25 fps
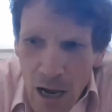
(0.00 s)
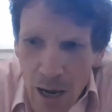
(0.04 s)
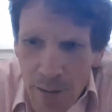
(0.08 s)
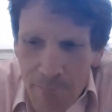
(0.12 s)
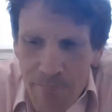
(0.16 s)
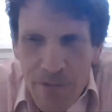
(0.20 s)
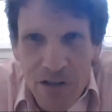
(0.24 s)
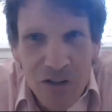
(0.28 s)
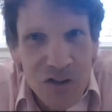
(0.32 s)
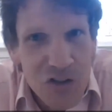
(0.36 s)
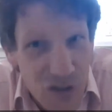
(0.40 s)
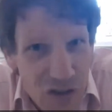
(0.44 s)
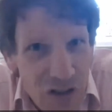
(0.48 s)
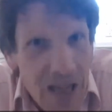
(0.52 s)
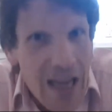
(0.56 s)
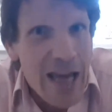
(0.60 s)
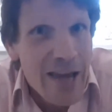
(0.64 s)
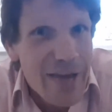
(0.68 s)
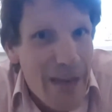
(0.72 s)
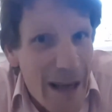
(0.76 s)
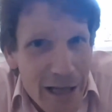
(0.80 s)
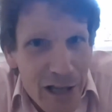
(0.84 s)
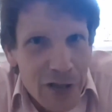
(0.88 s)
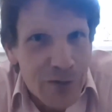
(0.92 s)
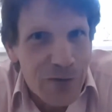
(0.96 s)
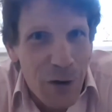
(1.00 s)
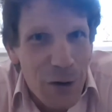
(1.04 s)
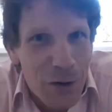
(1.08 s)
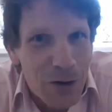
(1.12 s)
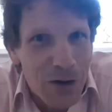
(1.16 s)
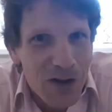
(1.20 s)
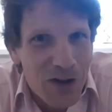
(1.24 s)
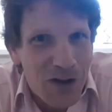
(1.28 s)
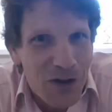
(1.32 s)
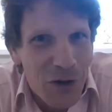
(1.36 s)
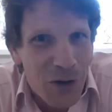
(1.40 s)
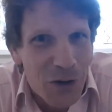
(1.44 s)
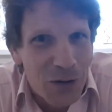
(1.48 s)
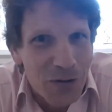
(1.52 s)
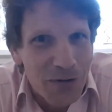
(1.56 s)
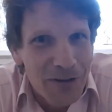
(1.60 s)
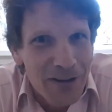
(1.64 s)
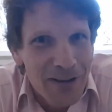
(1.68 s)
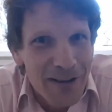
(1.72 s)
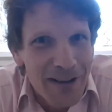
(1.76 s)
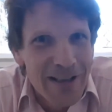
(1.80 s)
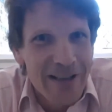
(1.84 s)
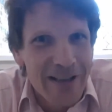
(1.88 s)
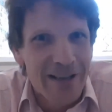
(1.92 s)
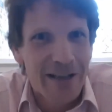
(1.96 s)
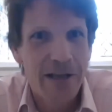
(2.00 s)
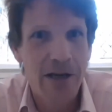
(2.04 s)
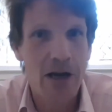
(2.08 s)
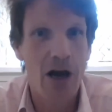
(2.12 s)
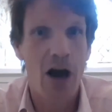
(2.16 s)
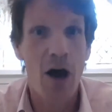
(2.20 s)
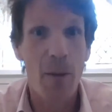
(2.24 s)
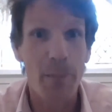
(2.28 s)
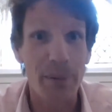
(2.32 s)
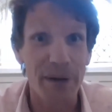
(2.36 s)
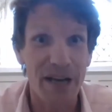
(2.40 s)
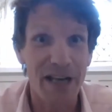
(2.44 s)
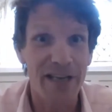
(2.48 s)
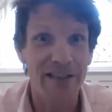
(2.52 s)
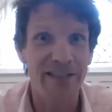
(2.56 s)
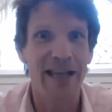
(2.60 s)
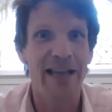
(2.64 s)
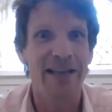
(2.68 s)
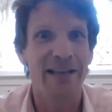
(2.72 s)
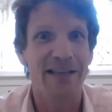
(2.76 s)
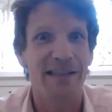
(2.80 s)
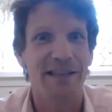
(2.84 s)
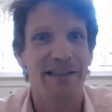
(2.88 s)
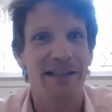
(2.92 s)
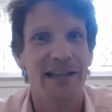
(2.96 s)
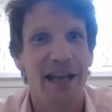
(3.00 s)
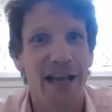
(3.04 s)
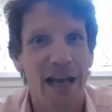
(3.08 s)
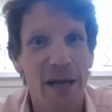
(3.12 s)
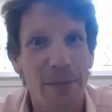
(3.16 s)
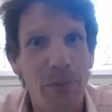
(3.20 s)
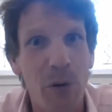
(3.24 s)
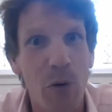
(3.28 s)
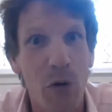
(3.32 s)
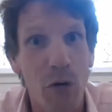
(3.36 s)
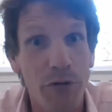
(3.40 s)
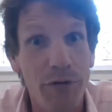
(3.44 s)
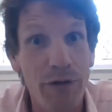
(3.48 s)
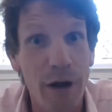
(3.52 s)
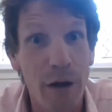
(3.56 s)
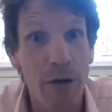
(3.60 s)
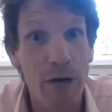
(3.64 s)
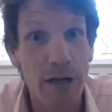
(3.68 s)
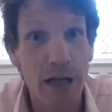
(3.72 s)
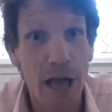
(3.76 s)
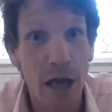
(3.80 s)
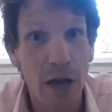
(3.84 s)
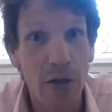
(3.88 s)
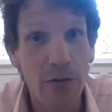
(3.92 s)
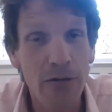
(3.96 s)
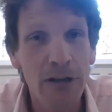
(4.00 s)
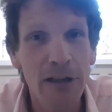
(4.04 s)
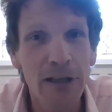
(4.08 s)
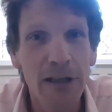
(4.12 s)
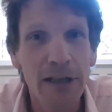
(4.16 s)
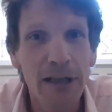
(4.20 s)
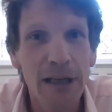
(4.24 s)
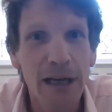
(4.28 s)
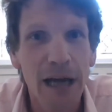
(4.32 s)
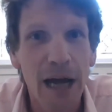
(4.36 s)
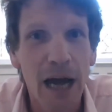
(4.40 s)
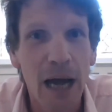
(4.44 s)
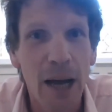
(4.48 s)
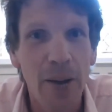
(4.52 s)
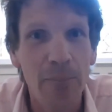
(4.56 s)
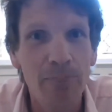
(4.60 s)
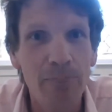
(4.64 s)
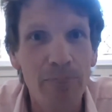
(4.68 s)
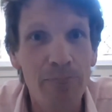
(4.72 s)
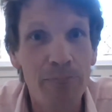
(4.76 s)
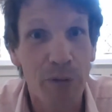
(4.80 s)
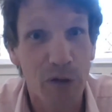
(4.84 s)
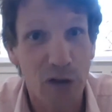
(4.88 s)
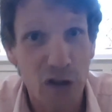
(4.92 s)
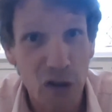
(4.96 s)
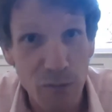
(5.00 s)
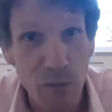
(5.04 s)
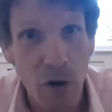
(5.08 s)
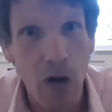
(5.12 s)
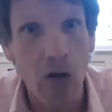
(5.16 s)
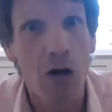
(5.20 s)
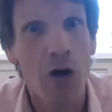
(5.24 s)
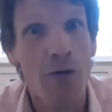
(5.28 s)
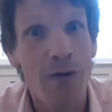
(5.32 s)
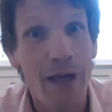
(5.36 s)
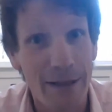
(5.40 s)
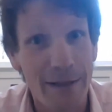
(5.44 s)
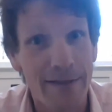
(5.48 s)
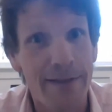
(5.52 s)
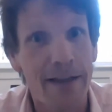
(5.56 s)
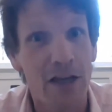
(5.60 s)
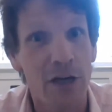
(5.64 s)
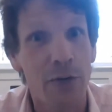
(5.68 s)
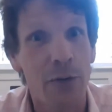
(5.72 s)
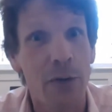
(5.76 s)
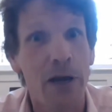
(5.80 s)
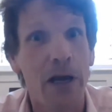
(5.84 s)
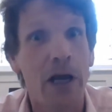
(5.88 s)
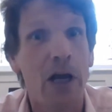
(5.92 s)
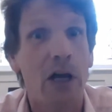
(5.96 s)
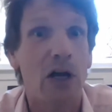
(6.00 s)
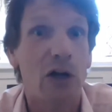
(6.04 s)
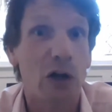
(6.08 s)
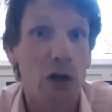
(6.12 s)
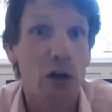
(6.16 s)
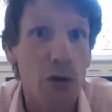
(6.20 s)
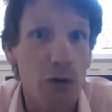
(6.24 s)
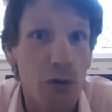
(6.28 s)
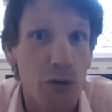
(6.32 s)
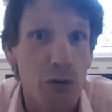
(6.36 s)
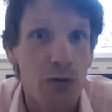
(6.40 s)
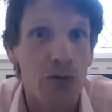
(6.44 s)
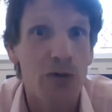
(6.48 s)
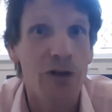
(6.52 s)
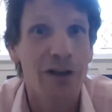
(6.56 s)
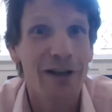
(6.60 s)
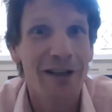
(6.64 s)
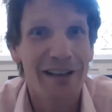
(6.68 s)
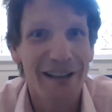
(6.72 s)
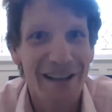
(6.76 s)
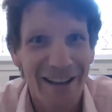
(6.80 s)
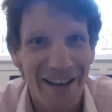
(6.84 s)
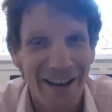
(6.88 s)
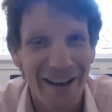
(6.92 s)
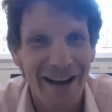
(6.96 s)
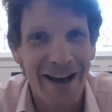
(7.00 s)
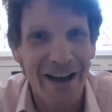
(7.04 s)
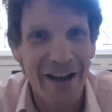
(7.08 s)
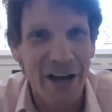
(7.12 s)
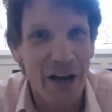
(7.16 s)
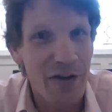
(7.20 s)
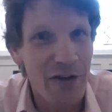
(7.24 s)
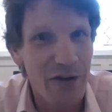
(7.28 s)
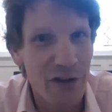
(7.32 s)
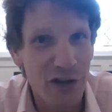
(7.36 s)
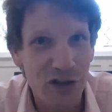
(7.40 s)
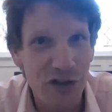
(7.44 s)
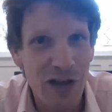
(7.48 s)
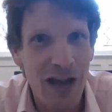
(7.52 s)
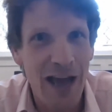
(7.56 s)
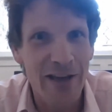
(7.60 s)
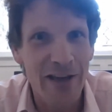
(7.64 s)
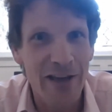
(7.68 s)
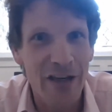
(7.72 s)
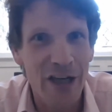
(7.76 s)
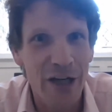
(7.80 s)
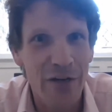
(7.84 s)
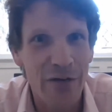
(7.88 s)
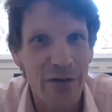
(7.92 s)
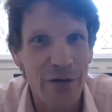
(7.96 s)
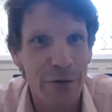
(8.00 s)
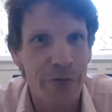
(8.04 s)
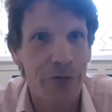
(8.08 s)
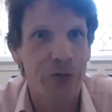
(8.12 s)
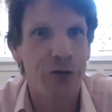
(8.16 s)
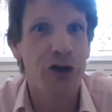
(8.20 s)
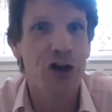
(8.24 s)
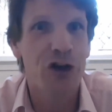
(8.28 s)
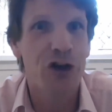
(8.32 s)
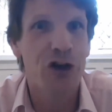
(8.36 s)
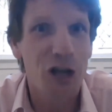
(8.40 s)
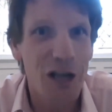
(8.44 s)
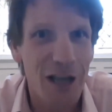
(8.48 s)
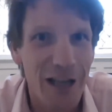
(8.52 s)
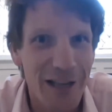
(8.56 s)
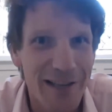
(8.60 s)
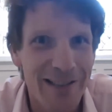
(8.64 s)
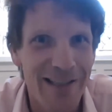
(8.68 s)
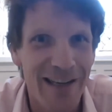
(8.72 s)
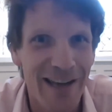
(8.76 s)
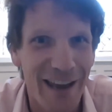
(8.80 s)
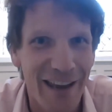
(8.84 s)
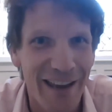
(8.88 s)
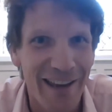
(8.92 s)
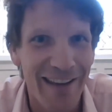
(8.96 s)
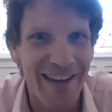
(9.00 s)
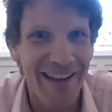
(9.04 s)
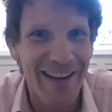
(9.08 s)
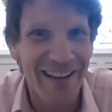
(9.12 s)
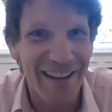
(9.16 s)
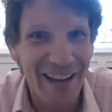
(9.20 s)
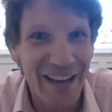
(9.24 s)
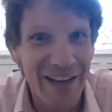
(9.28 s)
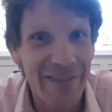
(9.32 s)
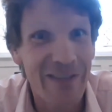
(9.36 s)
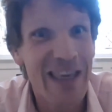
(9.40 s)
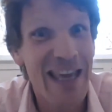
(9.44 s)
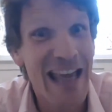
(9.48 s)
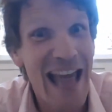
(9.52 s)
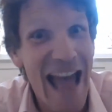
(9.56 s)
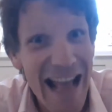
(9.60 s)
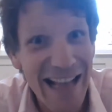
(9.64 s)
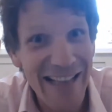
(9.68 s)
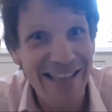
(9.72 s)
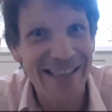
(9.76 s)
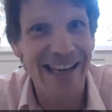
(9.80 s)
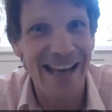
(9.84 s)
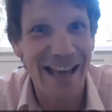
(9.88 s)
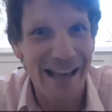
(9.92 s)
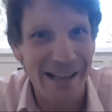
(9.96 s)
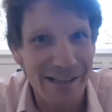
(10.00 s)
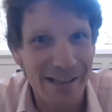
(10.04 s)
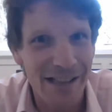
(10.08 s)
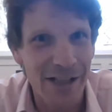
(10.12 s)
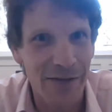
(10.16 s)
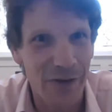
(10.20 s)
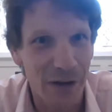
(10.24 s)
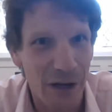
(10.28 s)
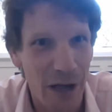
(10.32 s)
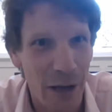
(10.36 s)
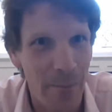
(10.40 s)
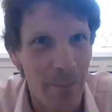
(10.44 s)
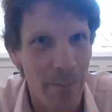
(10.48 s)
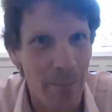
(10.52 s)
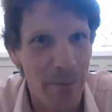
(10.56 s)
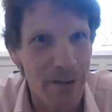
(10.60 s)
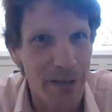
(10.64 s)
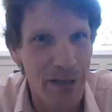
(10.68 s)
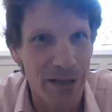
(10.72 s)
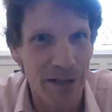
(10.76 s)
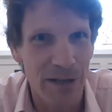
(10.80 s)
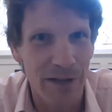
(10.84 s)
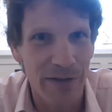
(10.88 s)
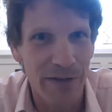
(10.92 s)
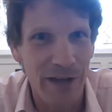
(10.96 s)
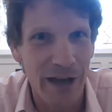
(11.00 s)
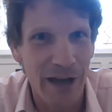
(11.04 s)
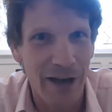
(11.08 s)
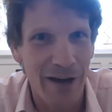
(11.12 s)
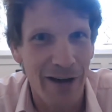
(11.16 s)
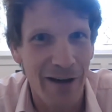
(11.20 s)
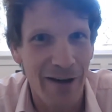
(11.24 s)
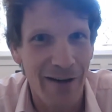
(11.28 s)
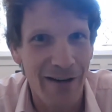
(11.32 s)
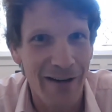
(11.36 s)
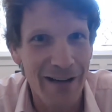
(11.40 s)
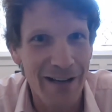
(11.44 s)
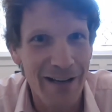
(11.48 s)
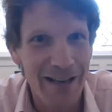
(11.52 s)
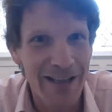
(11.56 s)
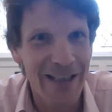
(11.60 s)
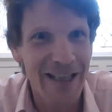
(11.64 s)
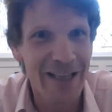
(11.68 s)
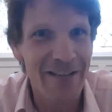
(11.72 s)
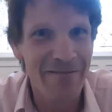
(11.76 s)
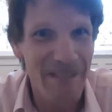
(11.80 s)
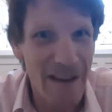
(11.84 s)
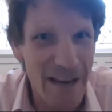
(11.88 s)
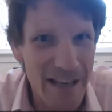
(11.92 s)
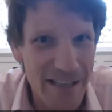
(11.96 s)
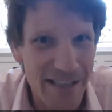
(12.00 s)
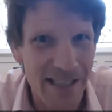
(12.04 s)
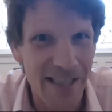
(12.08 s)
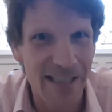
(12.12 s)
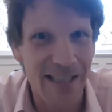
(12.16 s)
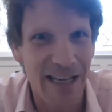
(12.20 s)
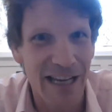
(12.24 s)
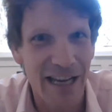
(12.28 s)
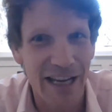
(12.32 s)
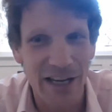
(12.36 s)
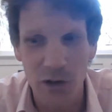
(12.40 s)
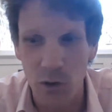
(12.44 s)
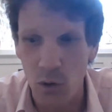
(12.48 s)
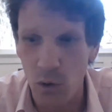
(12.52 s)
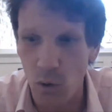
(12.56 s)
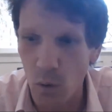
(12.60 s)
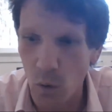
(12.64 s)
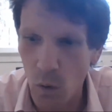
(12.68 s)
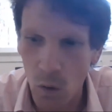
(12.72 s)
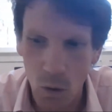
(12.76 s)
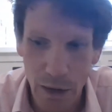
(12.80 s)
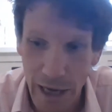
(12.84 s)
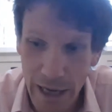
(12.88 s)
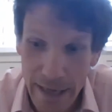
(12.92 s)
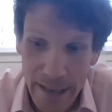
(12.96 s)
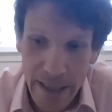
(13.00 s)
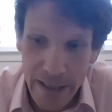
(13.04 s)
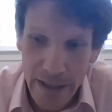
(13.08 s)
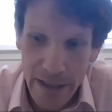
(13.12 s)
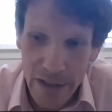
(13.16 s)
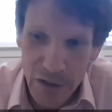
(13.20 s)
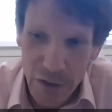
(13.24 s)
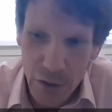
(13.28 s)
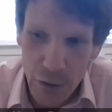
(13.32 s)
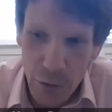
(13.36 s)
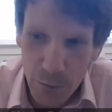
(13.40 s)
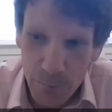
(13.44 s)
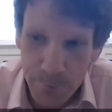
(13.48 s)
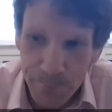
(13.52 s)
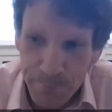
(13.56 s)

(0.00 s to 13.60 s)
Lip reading: And today that's focused on carbon intensity in a portfolio. But tomorrow that's going to include an understanding of the fragility of the assets of a company that they are invested in or lending to.